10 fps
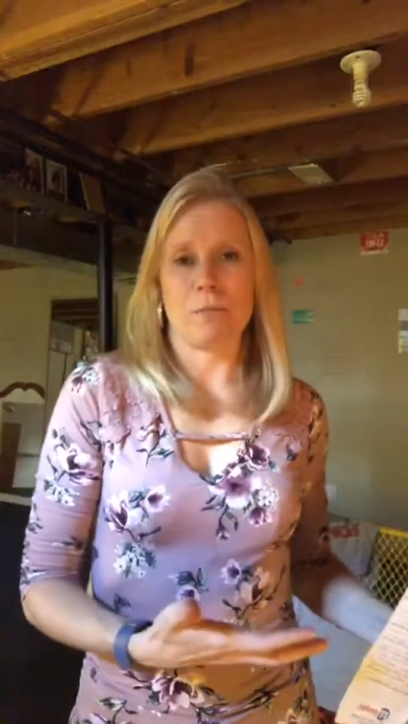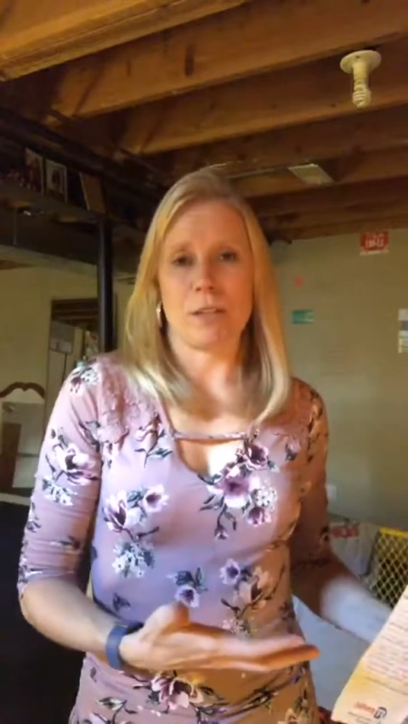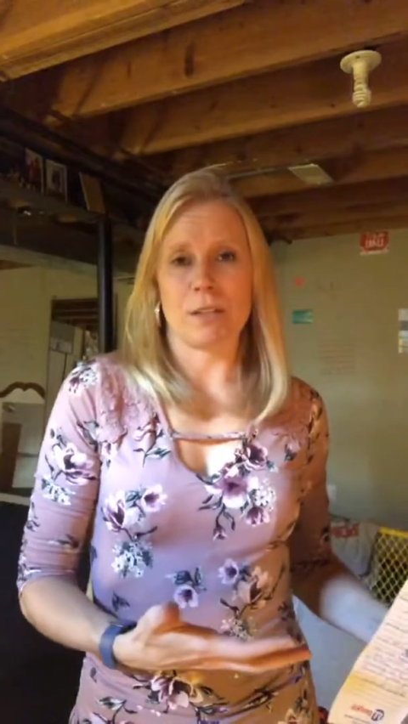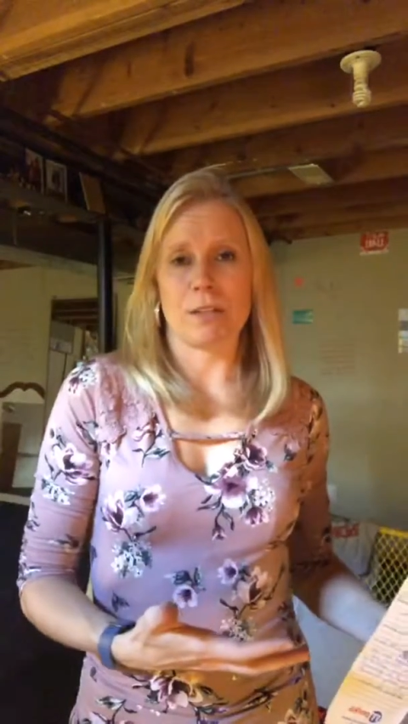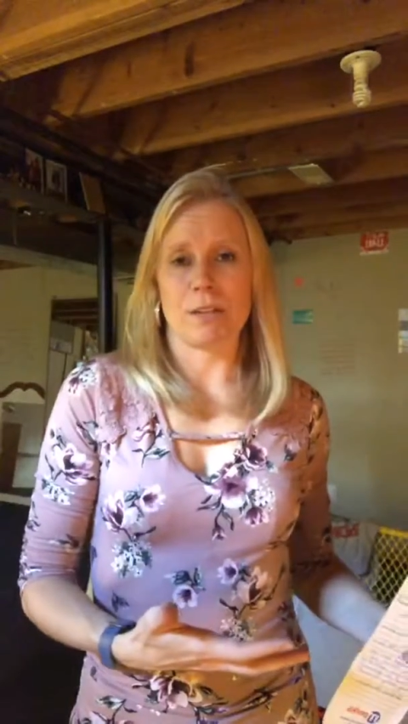
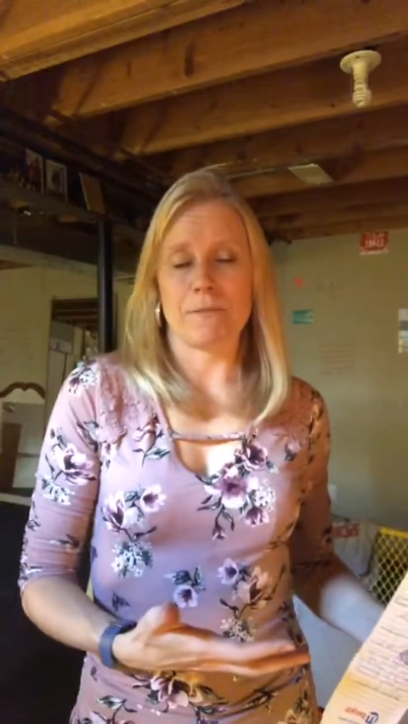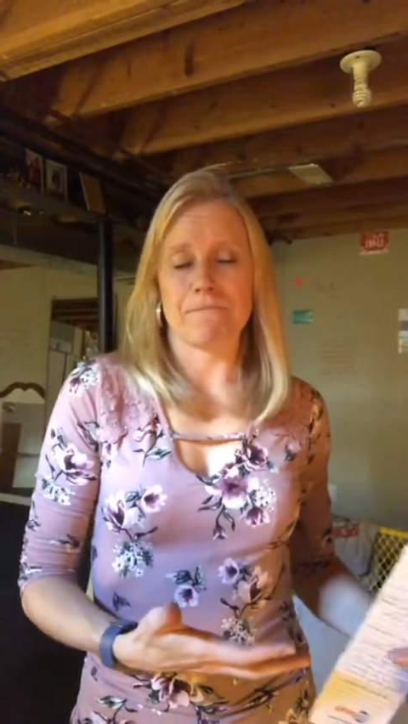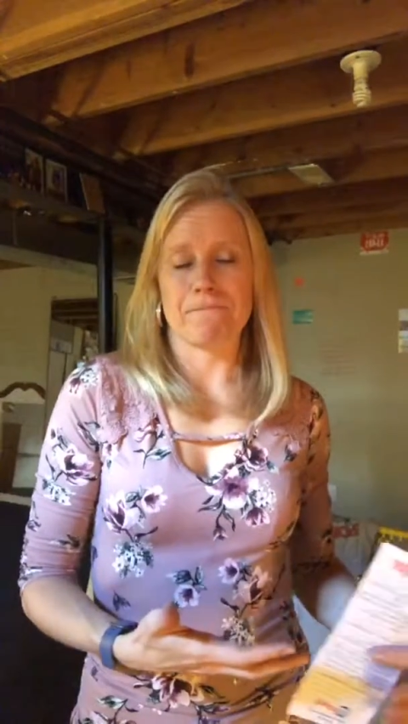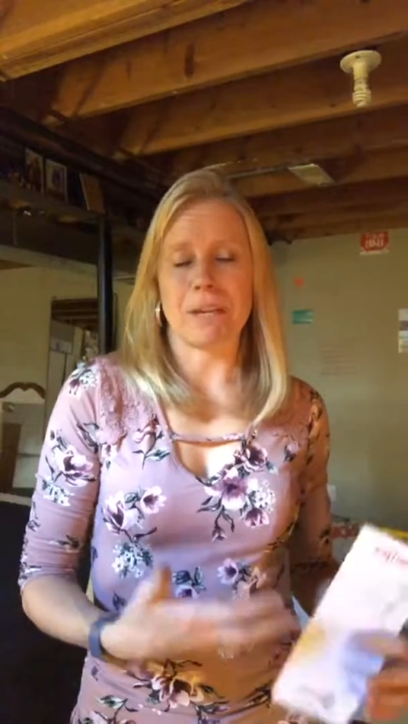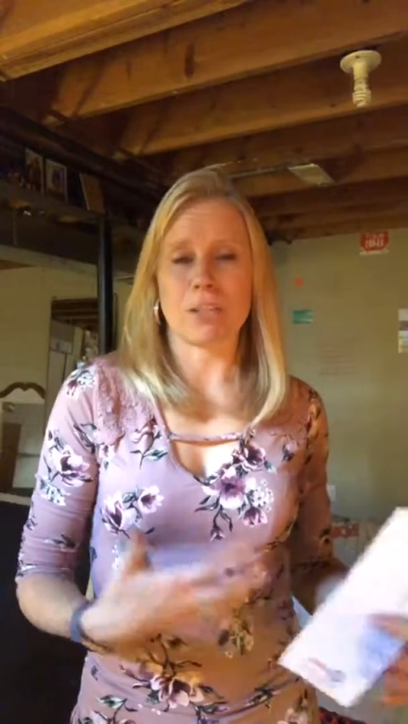basically.
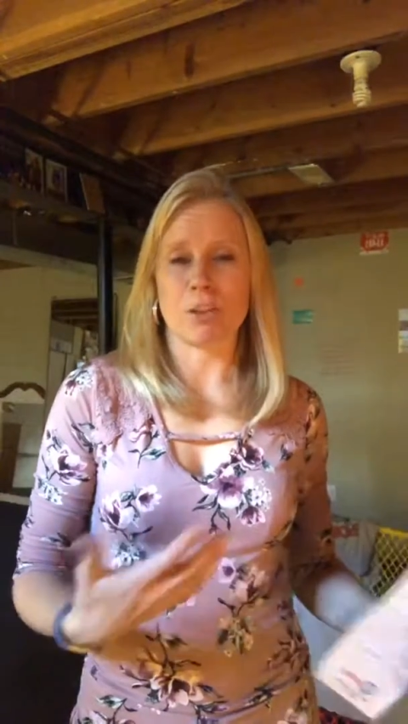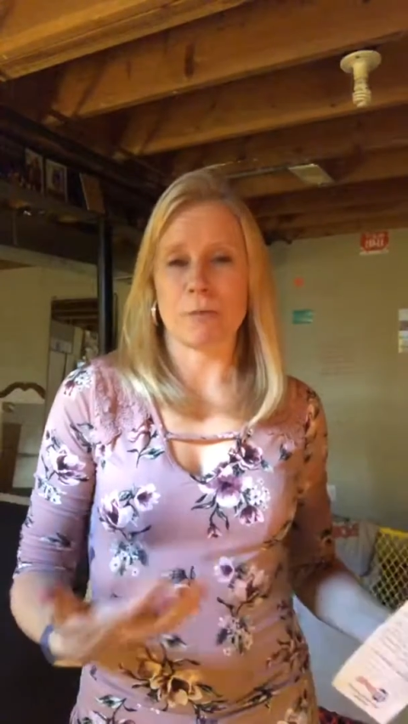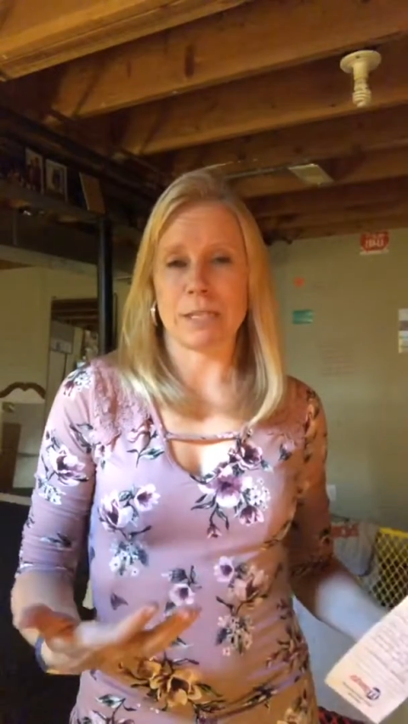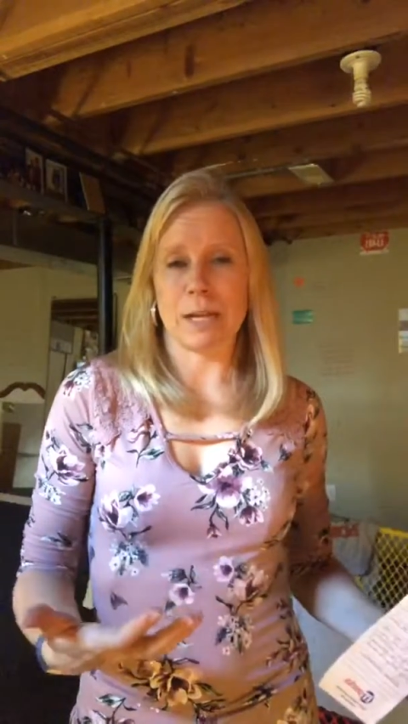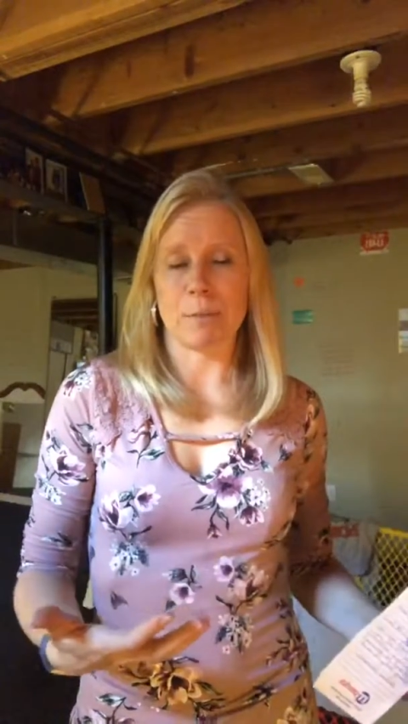That's your
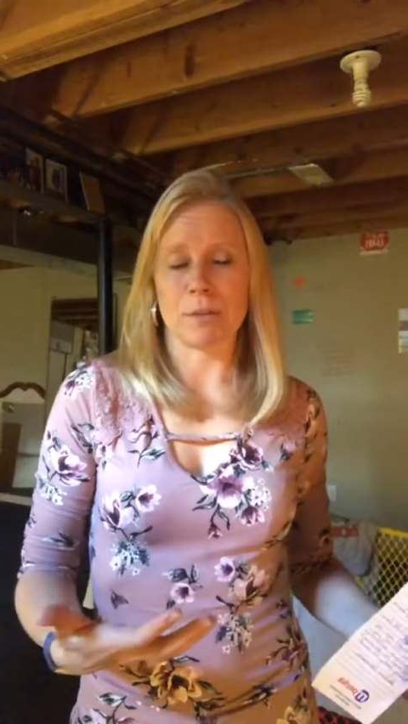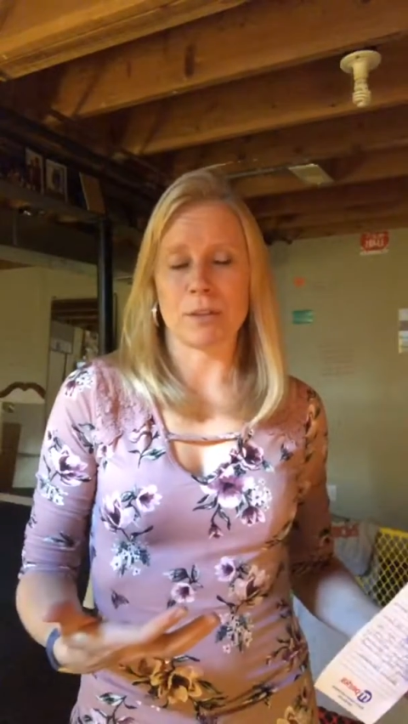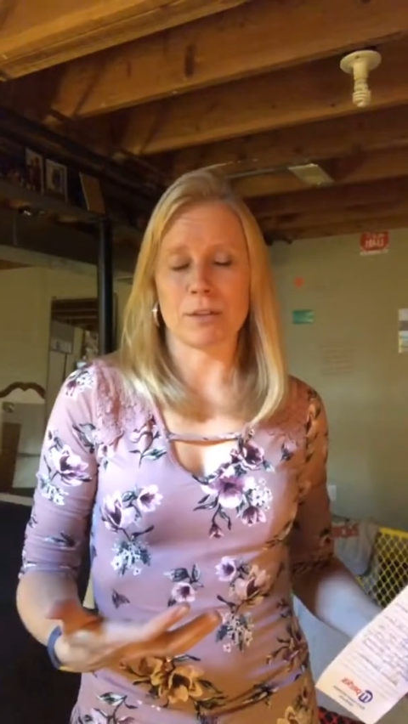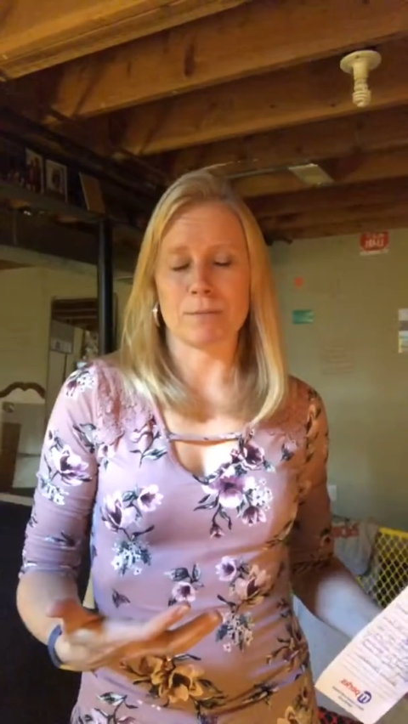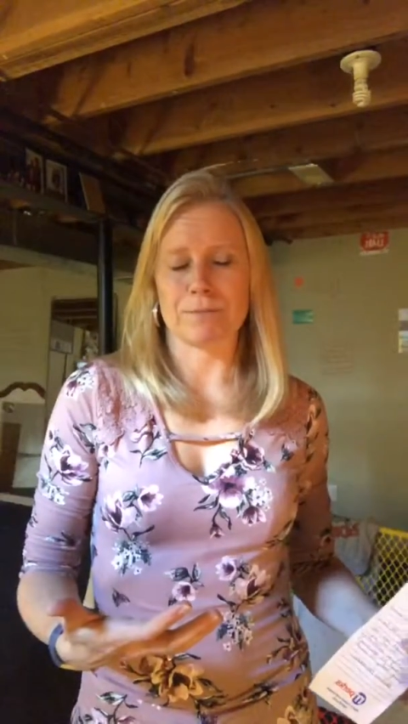
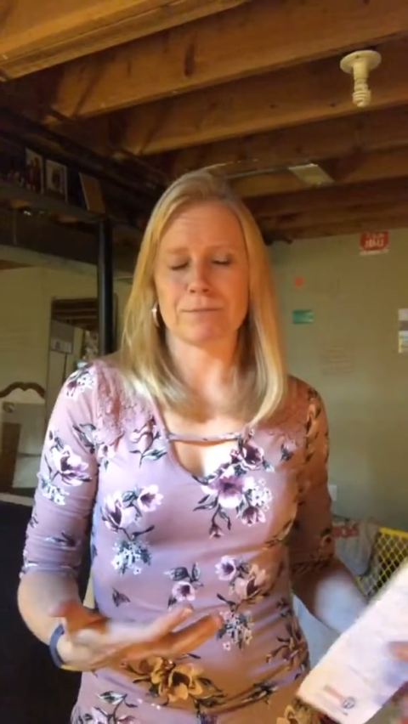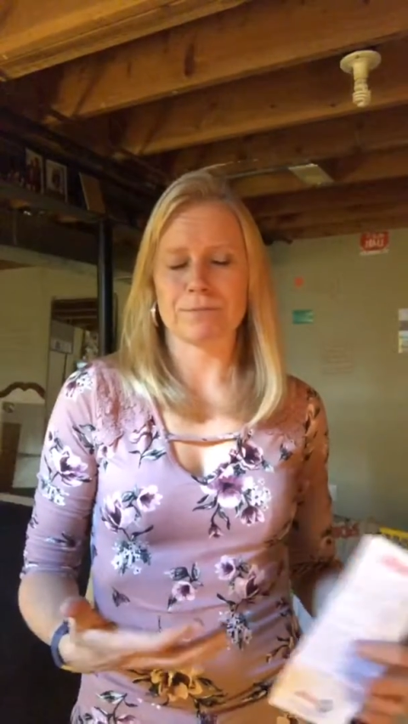metabolism.